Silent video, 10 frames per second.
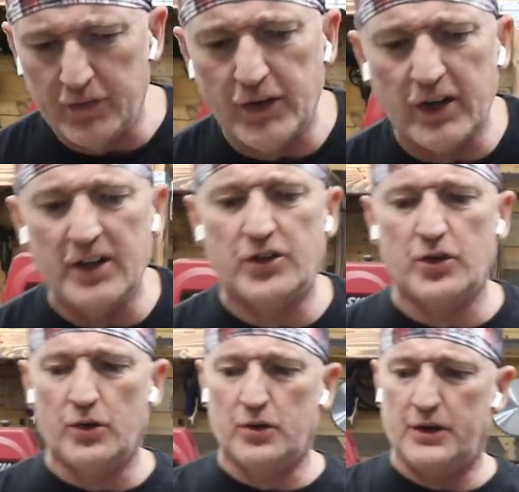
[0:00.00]
if you're gonna
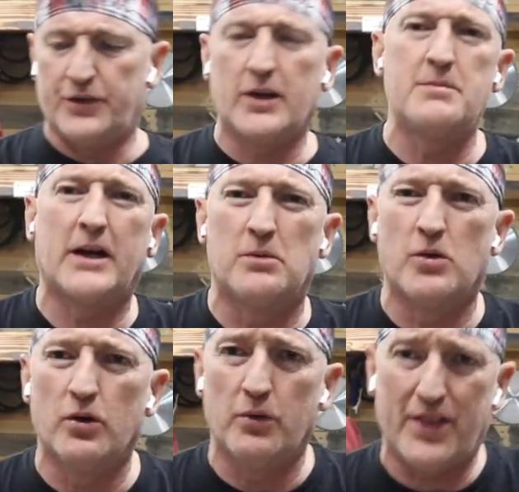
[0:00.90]
do, if you're gonna make a
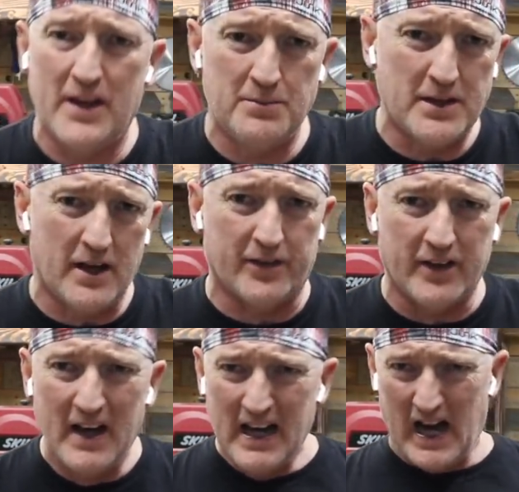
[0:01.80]
mold with M D F,
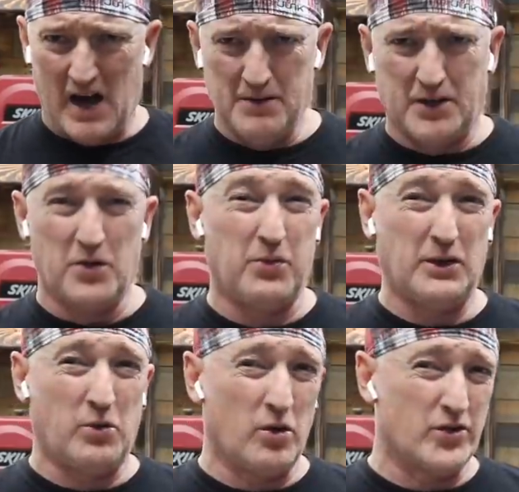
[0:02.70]
I would go
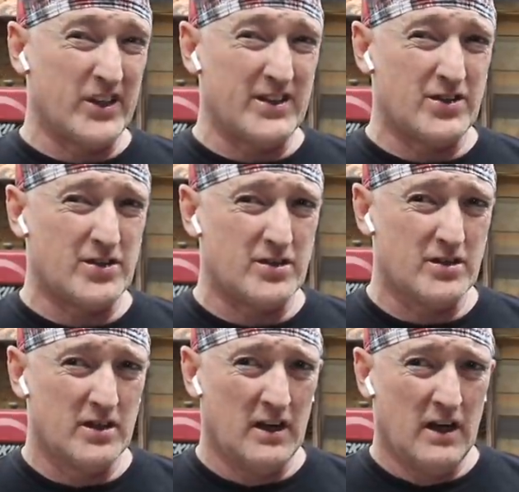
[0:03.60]
three quarters
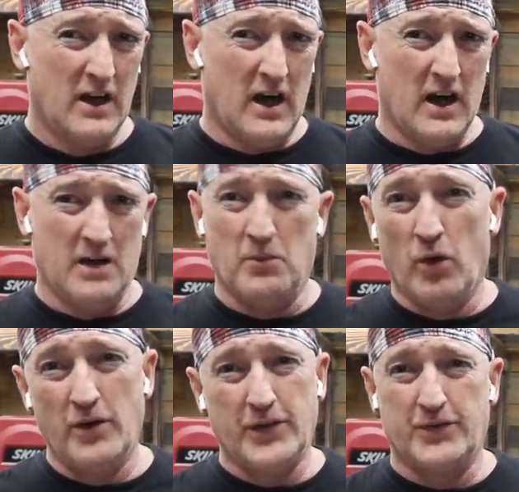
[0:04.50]
inch, um,
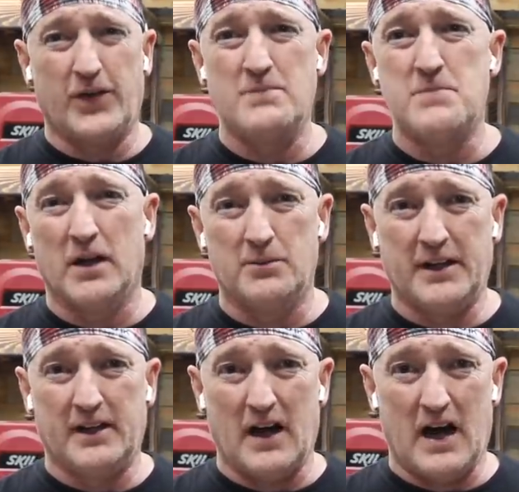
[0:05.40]
or if you can find
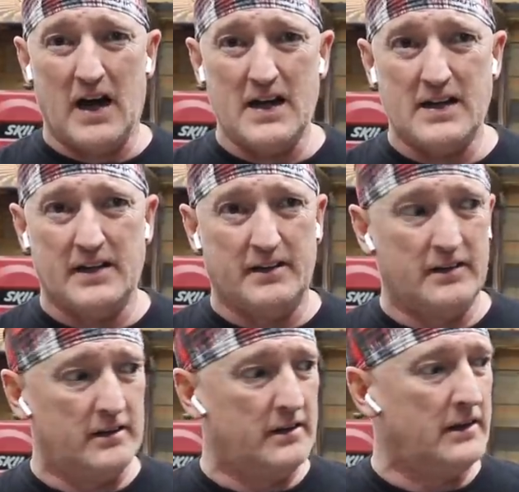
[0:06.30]
melamine.
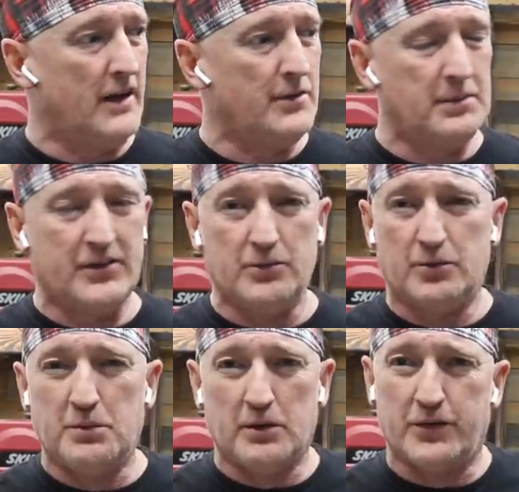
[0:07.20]
I, everybody seems
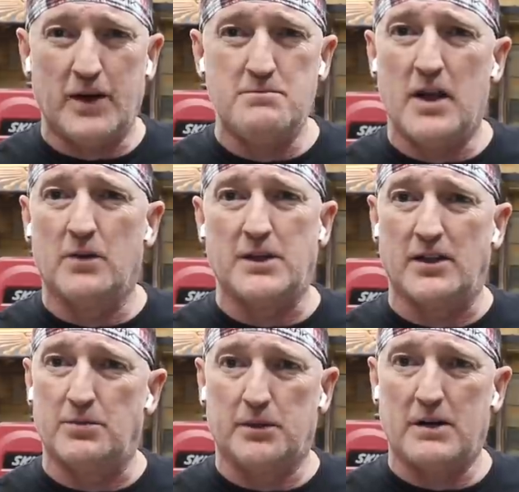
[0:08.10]
to be able to find melamine
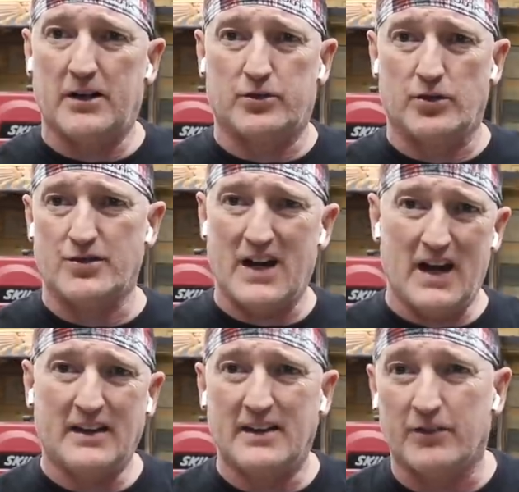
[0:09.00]
at the big box stores.
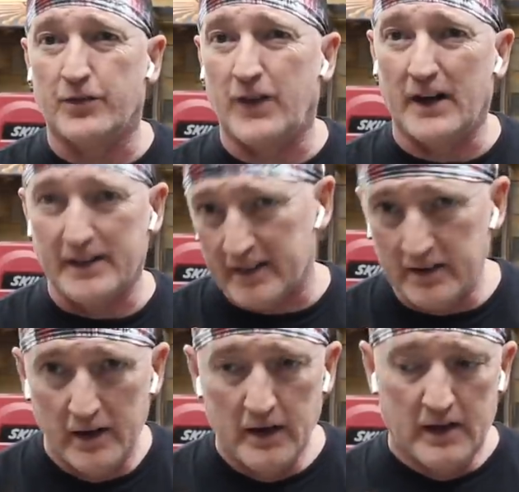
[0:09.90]
I can never find it.
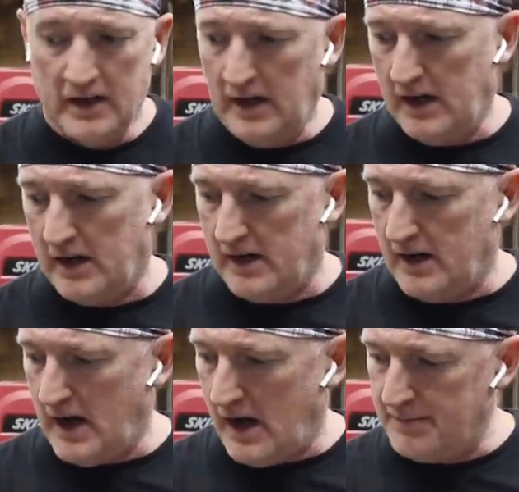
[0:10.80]

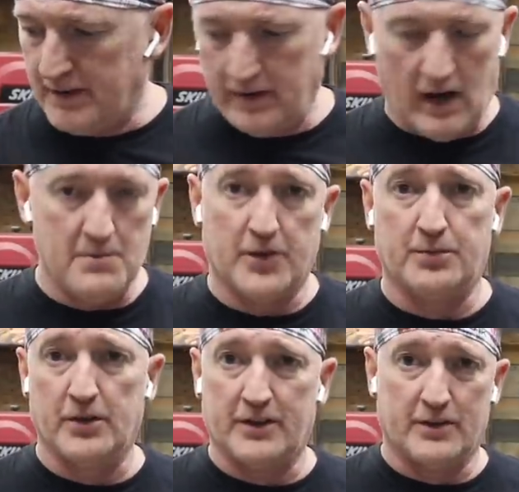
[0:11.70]
Uh, I'm, I
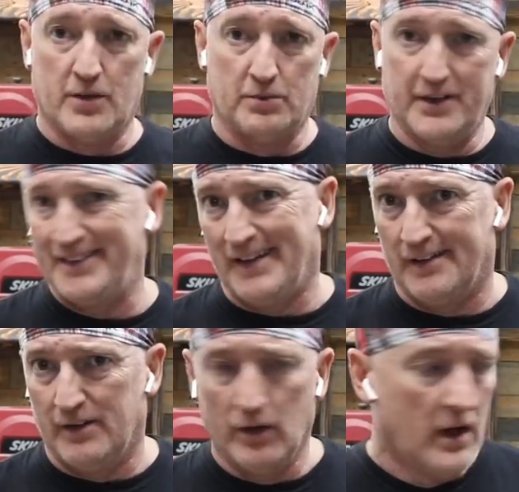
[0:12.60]
must be looking in the wrong place, I
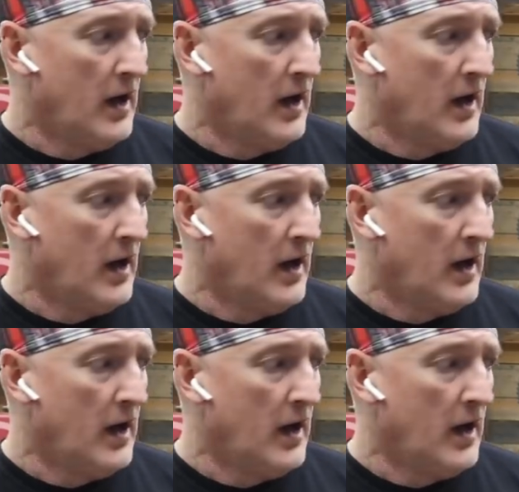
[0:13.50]
don't know.